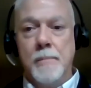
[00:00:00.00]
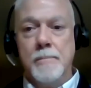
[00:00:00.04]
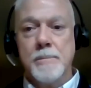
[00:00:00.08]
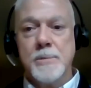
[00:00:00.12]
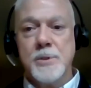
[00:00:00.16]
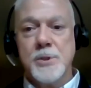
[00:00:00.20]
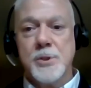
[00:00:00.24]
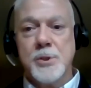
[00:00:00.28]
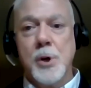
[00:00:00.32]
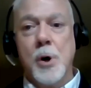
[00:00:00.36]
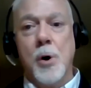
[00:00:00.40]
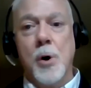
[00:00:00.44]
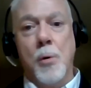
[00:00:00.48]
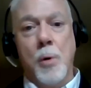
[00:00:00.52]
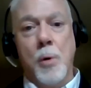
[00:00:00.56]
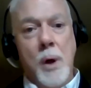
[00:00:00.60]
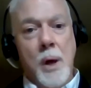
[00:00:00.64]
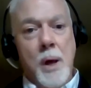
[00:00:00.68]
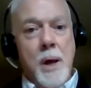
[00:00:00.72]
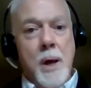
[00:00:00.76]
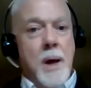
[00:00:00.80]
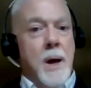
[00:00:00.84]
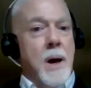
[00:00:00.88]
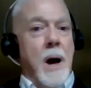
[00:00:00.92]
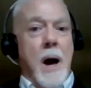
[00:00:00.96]
So
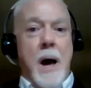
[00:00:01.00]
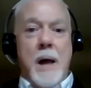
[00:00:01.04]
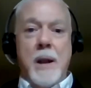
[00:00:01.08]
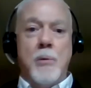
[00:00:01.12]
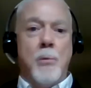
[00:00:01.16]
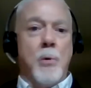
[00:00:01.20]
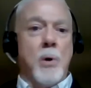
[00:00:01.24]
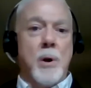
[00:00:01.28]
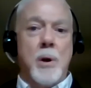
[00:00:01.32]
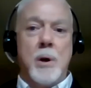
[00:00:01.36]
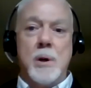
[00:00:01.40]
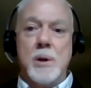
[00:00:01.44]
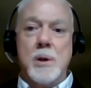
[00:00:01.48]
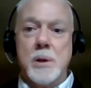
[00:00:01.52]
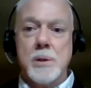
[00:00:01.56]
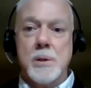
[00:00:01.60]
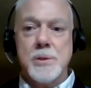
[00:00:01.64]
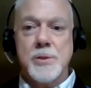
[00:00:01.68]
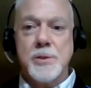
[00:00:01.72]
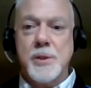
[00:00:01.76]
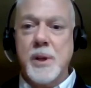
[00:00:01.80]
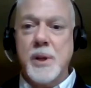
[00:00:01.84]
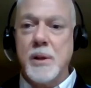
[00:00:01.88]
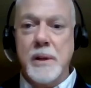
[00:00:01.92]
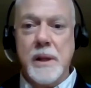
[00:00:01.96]
I don't want to
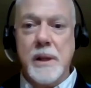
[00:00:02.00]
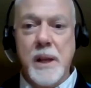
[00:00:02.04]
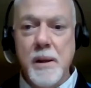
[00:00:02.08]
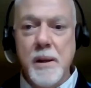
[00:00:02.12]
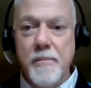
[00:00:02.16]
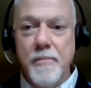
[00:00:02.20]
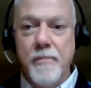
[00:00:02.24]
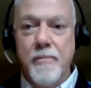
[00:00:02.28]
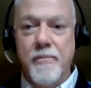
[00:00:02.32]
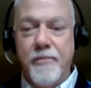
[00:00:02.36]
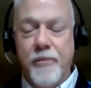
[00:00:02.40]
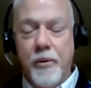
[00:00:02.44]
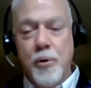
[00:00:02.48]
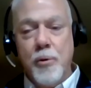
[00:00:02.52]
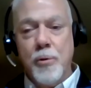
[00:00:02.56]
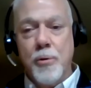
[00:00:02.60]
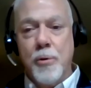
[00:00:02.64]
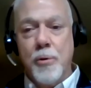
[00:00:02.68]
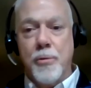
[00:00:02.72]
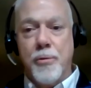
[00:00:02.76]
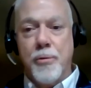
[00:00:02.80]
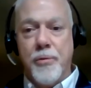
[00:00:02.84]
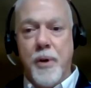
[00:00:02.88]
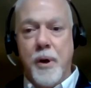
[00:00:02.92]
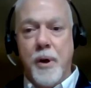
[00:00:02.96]
steal any further
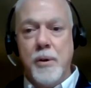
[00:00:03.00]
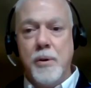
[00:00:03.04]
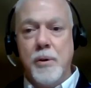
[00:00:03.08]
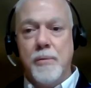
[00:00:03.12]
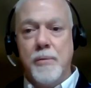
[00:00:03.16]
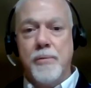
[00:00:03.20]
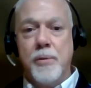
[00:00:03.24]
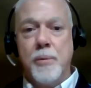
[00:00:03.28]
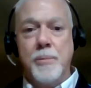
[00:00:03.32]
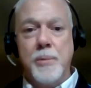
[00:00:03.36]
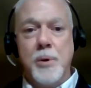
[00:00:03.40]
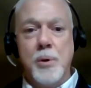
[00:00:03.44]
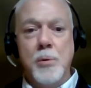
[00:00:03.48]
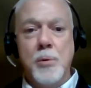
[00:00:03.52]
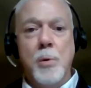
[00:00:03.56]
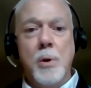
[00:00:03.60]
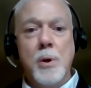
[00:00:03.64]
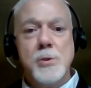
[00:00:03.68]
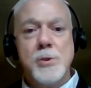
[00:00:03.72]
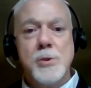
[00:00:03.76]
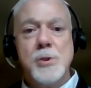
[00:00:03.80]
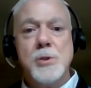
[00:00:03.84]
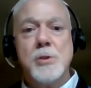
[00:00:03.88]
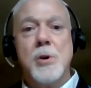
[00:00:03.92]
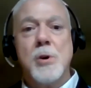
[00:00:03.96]
thunder from you. Why
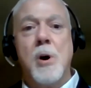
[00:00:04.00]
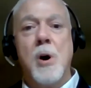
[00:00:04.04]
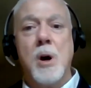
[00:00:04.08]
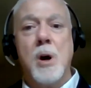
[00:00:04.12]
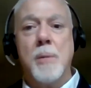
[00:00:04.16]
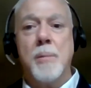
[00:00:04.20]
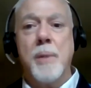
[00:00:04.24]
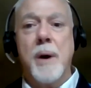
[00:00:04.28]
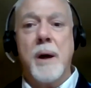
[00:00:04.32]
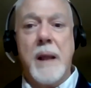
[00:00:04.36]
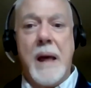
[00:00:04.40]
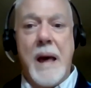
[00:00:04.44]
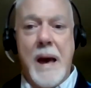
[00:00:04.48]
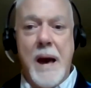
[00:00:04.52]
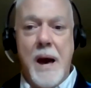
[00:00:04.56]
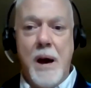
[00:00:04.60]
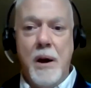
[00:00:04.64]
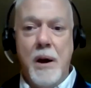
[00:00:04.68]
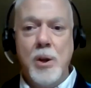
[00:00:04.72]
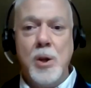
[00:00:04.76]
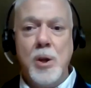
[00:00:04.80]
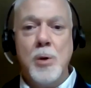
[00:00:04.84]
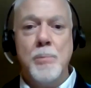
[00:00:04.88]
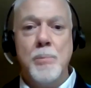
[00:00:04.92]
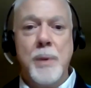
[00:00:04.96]
don't you talk about how
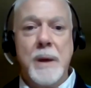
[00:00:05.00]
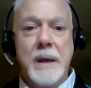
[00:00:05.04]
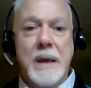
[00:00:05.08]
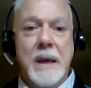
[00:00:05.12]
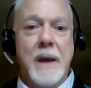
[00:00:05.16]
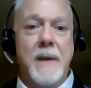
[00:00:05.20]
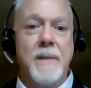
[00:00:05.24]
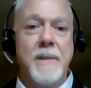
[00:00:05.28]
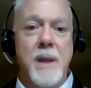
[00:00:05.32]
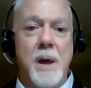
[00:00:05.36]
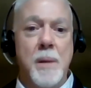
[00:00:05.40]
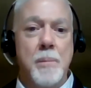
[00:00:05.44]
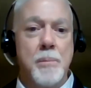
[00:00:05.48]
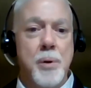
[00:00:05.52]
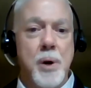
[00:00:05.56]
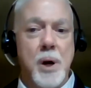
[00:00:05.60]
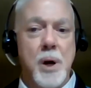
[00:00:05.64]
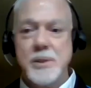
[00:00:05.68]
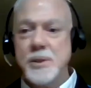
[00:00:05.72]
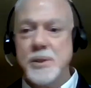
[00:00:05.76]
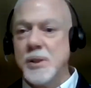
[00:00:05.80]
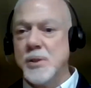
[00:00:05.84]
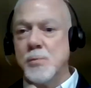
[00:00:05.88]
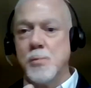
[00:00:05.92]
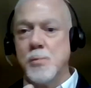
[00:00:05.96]
do you begin that
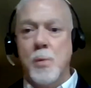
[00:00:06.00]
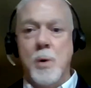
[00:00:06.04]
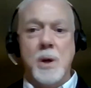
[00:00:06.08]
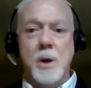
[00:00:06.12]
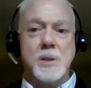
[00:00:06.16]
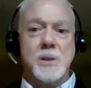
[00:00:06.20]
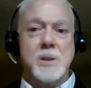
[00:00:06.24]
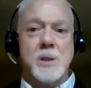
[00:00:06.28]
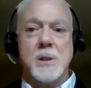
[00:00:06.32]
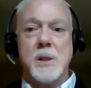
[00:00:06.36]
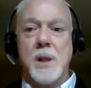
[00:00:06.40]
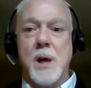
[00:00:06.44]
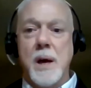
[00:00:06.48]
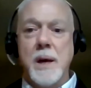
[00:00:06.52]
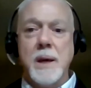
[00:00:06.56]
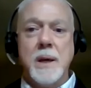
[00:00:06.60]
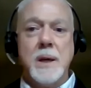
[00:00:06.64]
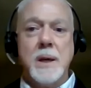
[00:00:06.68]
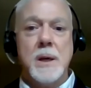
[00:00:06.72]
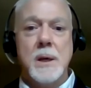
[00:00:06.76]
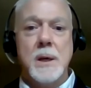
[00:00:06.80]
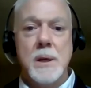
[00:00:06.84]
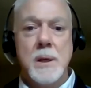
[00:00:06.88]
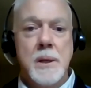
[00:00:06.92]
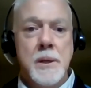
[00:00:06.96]
process? What is it like?
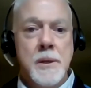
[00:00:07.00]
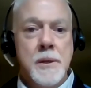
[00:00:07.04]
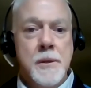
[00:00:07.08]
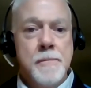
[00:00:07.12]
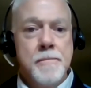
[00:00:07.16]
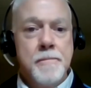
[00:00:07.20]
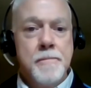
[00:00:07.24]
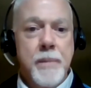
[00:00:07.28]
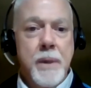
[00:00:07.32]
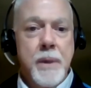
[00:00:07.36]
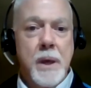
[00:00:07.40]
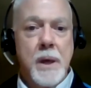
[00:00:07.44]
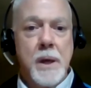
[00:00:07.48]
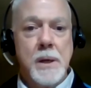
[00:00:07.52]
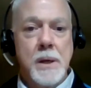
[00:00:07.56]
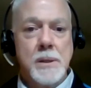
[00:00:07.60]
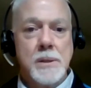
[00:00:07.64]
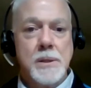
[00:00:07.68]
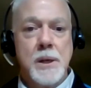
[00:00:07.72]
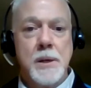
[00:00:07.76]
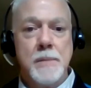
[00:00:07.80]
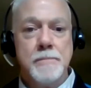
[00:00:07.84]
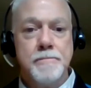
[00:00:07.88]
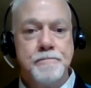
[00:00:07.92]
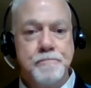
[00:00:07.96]

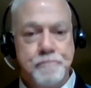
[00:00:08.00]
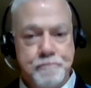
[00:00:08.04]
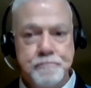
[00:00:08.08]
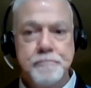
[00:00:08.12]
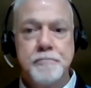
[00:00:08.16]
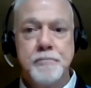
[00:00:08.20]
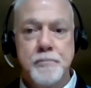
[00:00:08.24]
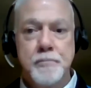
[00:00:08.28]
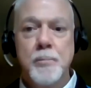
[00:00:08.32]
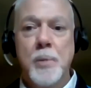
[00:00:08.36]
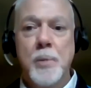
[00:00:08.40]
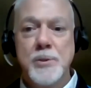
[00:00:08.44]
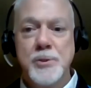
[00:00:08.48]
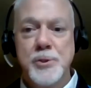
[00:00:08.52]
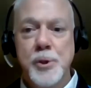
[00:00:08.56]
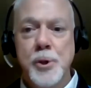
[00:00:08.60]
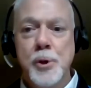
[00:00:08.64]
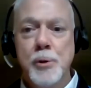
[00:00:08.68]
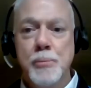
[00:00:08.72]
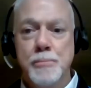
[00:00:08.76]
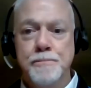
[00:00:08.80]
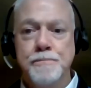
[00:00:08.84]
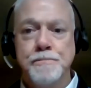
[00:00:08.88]
And what you do.